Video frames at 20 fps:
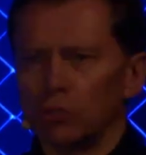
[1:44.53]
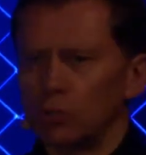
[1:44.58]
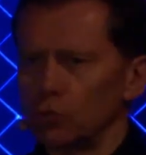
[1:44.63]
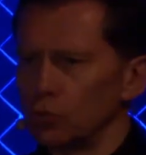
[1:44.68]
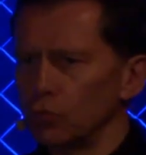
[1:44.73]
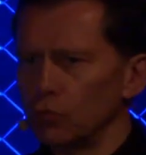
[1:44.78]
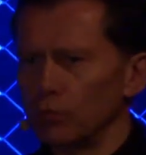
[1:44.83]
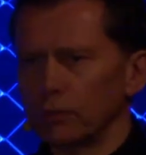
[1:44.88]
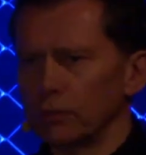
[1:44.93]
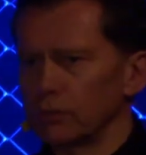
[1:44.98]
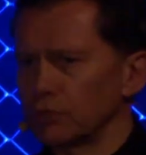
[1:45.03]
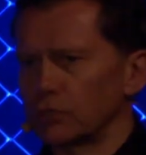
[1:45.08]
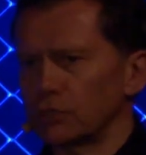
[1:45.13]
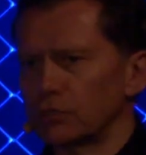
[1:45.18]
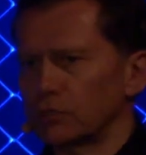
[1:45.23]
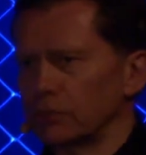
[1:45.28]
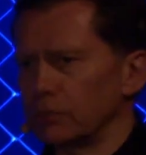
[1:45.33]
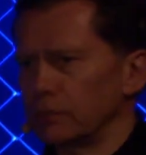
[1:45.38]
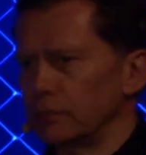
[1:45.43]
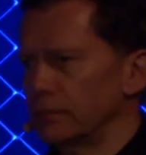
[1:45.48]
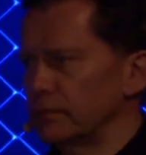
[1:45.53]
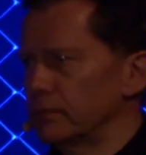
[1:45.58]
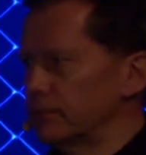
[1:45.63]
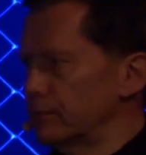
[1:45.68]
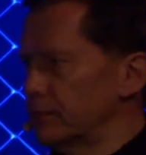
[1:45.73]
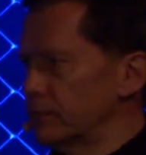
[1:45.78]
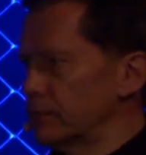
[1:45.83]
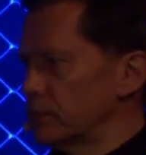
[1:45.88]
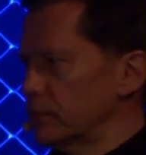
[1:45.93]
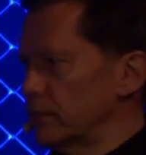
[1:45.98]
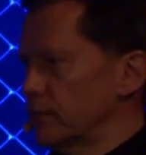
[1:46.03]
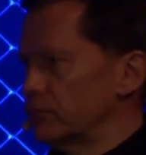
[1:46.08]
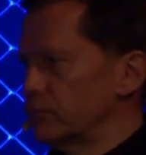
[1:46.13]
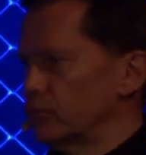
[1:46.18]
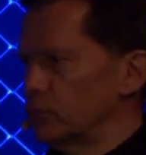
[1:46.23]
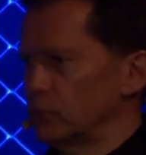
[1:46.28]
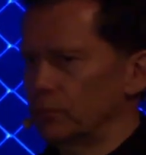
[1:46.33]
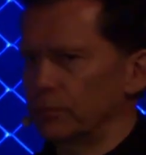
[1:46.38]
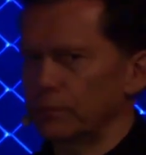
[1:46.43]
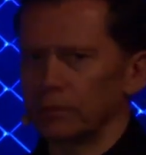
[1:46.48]
you will see things
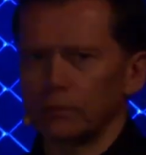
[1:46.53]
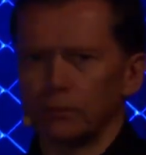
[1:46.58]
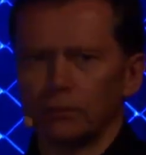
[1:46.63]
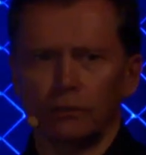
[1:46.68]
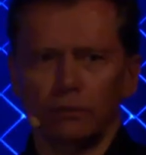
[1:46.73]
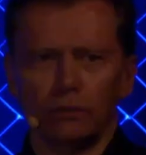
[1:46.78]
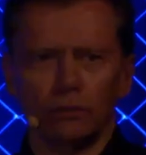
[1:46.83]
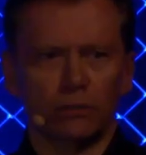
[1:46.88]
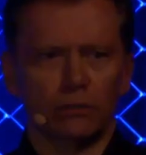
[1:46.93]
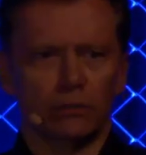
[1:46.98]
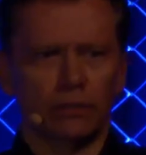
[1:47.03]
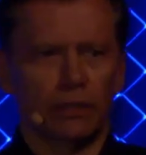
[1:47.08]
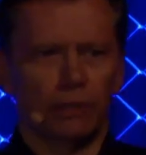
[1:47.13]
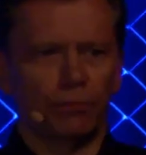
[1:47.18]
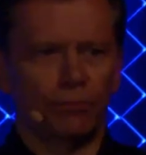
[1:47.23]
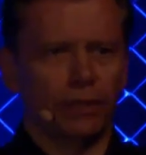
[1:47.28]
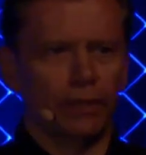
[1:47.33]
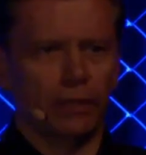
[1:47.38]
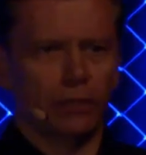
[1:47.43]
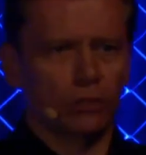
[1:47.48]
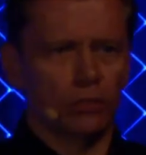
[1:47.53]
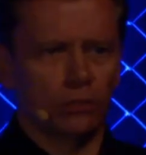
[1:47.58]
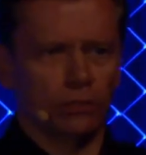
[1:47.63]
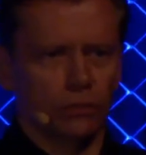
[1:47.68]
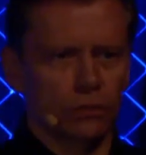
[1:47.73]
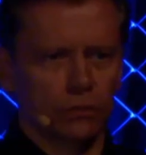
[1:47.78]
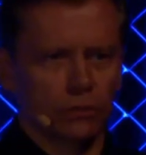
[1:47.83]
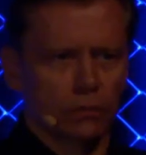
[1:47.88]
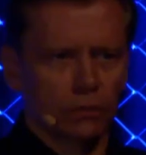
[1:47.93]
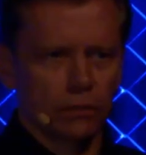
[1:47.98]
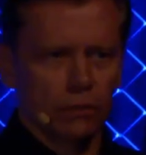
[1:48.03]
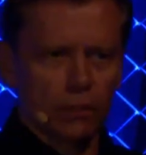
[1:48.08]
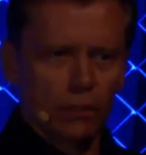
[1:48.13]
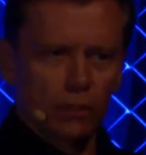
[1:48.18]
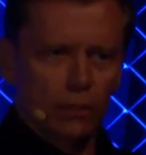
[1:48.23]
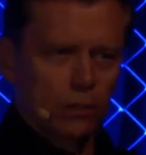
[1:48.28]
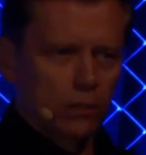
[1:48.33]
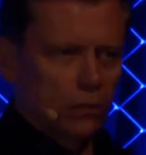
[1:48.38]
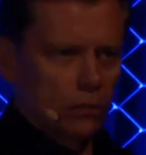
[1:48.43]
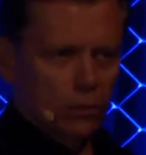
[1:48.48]
like vulnerabilities and patches
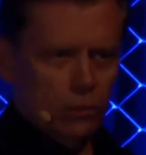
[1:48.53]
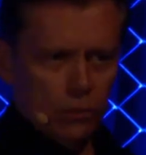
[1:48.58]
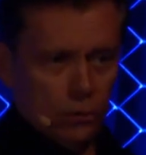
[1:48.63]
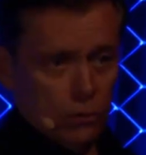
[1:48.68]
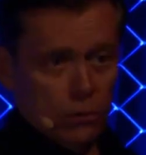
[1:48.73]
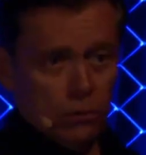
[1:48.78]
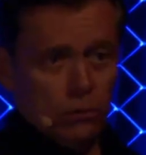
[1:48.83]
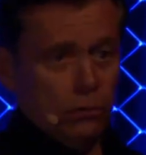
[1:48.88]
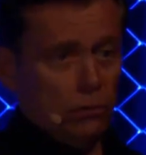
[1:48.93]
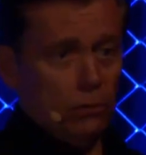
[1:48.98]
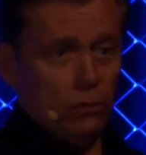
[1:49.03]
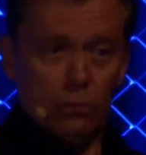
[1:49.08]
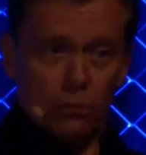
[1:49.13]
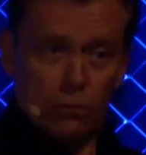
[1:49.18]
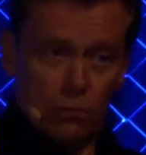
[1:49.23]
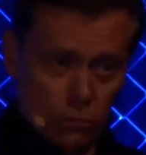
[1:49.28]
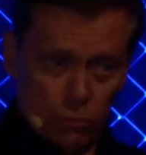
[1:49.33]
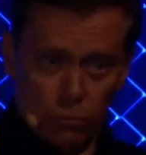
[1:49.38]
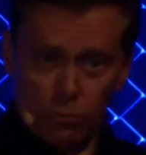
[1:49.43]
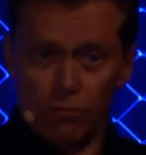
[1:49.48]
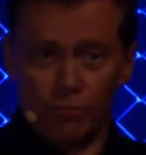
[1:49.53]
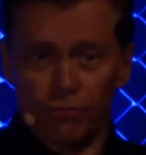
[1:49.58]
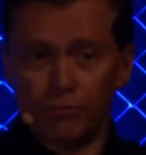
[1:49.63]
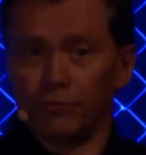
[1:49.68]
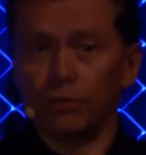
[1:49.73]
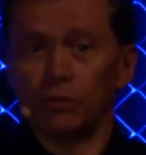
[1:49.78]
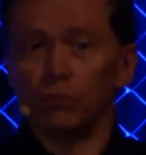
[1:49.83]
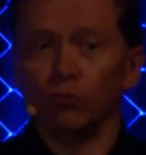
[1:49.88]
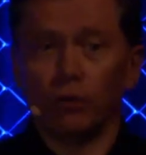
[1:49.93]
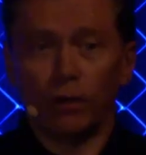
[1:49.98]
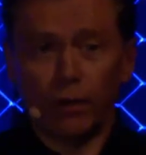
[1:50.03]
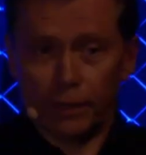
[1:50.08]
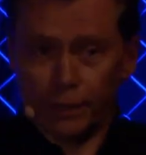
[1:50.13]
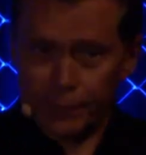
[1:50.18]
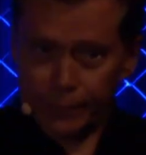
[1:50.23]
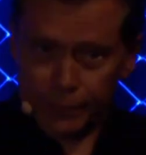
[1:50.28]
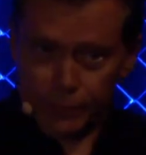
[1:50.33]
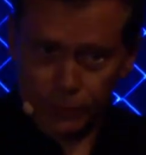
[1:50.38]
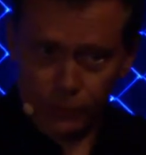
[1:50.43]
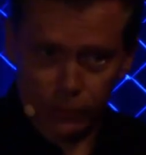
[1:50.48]
with new
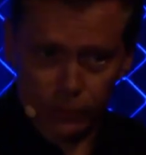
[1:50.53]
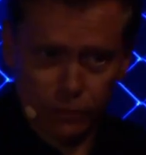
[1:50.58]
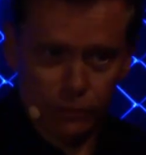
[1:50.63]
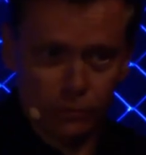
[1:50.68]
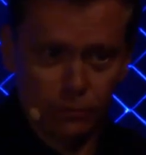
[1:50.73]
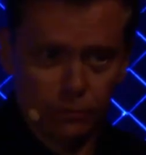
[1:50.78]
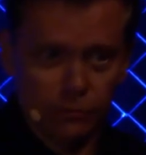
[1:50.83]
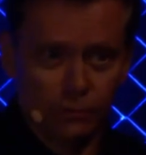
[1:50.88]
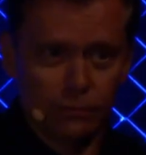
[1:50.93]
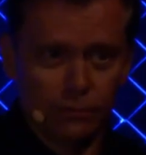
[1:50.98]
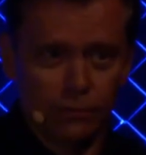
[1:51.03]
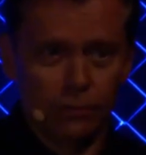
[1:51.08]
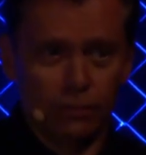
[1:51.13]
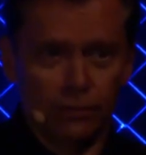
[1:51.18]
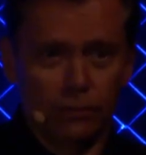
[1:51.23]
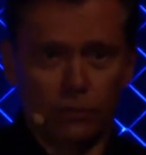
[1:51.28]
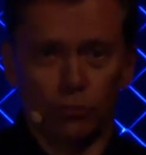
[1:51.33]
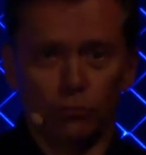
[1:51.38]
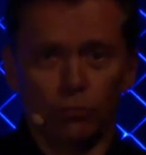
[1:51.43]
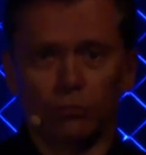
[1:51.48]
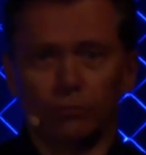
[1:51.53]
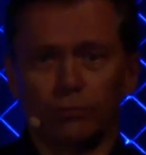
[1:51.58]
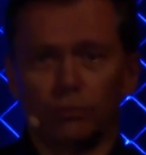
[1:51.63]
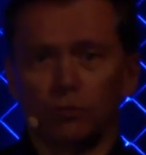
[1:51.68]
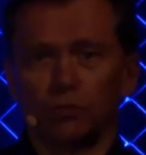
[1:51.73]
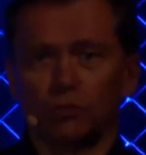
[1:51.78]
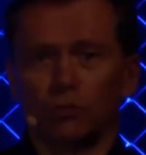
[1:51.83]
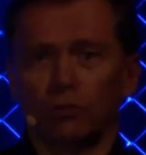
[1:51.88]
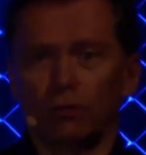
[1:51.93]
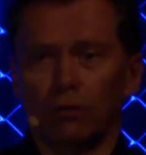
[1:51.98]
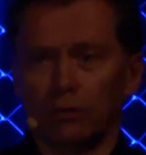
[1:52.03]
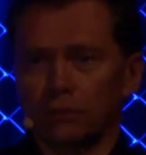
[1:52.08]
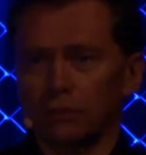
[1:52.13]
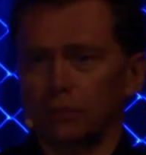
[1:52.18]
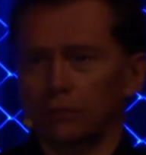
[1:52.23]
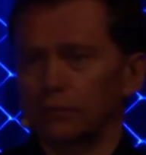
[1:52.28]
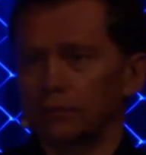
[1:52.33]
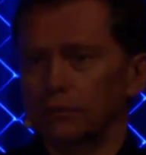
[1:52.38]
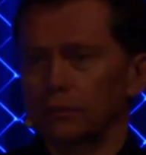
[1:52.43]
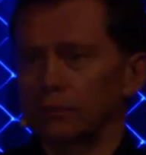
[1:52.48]
eyes. You will be
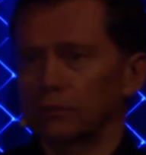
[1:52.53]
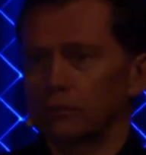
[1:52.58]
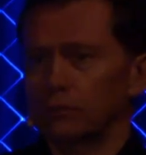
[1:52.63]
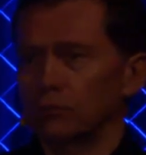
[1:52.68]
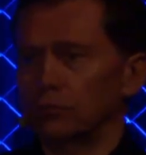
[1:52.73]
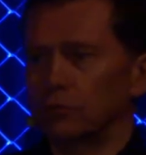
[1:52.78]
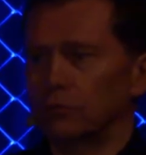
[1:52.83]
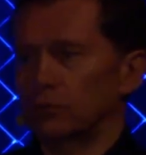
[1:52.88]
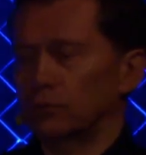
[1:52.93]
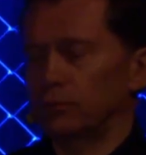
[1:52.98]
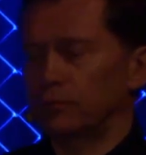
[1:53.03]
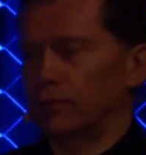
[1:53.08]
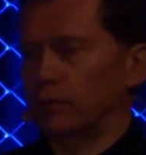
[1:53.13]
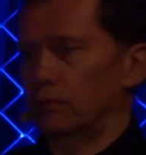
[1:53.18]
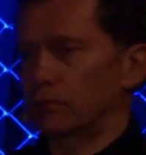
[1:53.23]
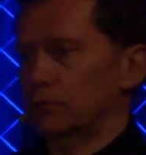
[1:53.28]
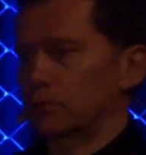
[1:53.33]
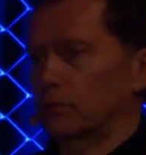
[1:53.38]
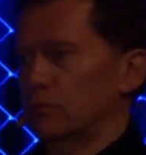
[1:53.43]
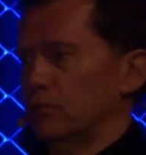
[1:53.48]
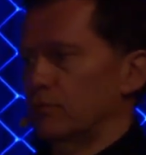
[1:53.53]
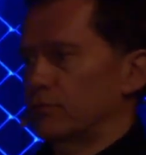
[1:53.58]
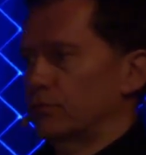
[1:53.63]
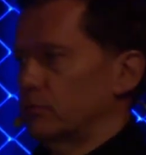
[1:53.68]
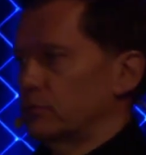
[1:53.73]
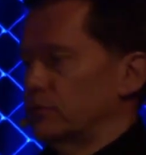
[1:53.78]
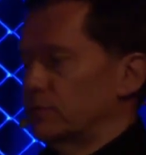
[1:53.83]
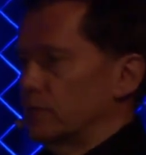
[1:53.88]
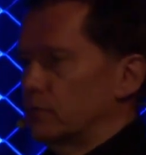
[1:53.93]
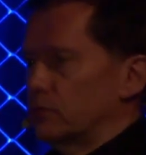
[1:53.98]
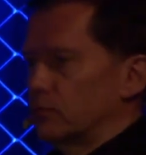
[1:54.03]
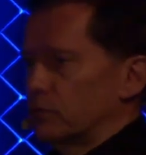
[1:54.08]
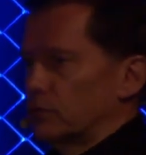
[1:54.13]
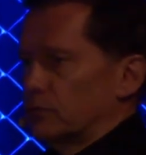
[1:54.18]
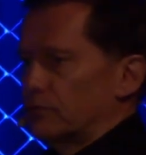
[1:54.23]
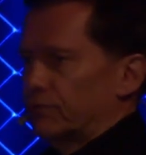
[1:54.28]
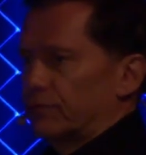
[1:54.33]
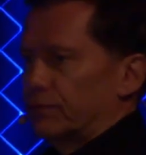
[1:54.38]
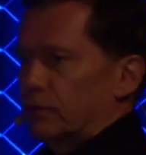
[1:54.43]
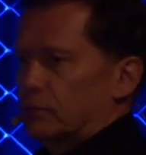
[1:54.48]
shocked to learn about all those
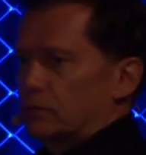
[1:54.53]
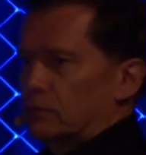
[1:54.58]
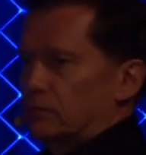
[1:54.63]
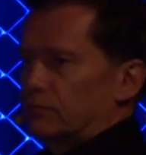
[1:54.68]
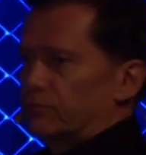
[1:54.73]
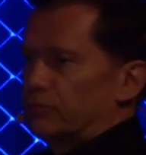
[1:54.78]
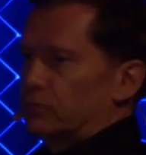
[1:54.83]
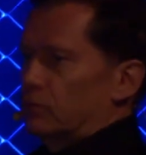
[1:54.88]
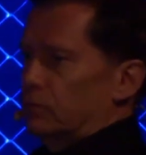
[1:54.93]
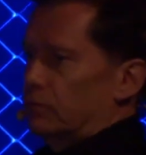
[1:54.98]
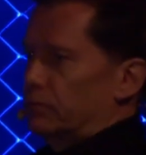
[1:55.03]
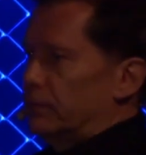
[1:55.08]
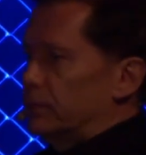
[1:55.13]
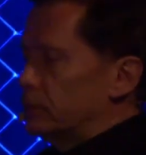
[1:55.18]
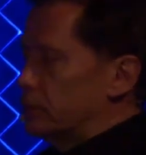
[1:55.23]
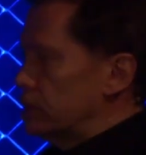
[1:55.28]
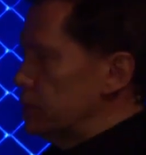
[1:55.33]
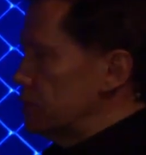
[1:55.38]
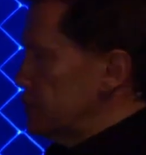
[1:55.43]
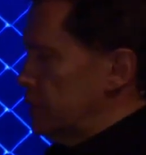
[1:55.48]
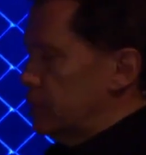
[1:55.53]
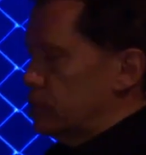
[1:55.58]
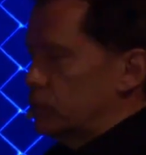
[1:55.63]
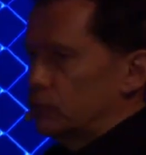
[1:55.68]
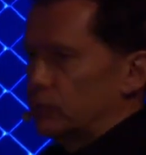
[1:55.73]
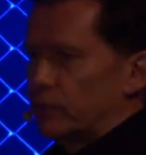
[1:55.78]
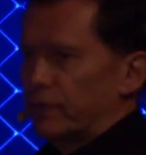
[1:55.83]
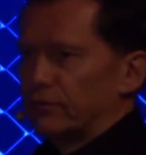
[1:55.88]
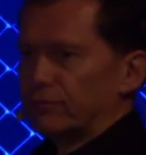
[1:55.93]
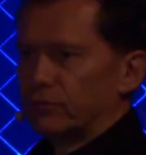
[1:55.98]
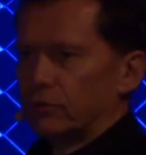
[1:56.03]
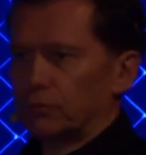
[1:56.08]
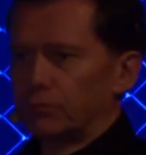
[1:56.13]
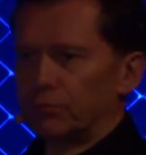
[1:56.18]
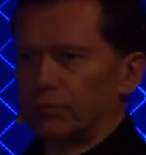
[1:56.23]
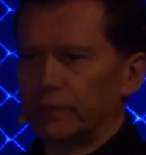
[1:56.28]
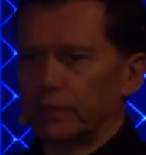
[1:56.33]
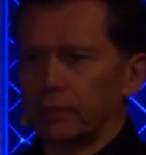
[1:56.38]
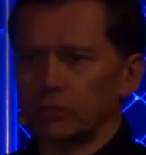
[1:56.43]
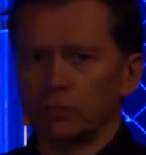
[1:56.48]
hundreds of thousands of vulnerabilities that you have
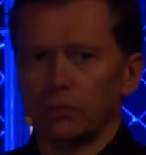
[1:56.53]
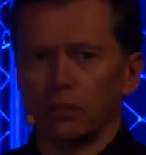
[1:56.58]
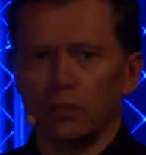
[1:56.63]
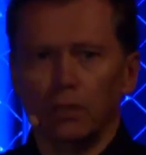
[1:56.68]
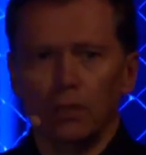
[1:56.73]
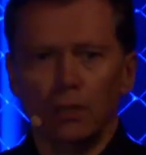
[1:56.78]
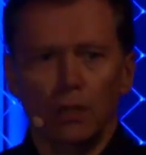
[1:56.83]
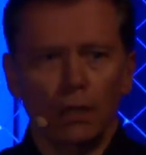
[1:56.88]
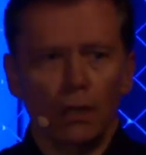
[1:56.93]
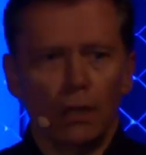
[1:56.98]
not patched.